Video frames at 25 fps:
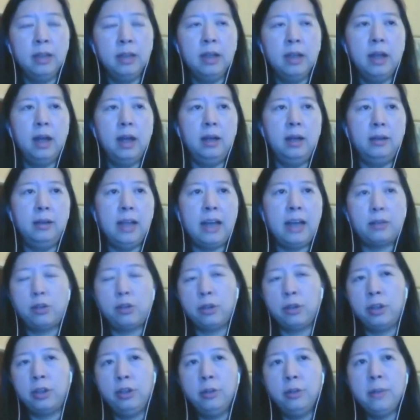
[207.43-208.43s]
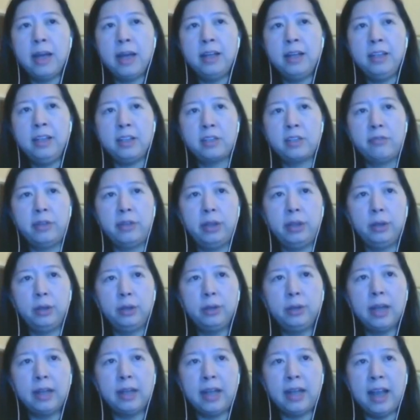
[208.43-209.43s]
Actually, human is very
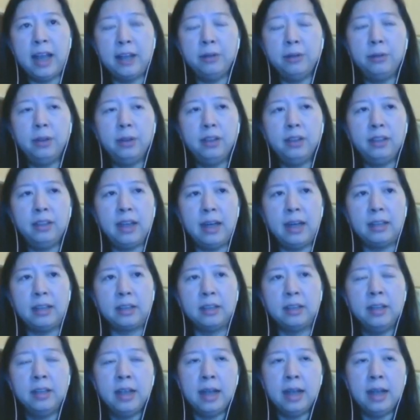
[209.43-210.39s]
good at handling that,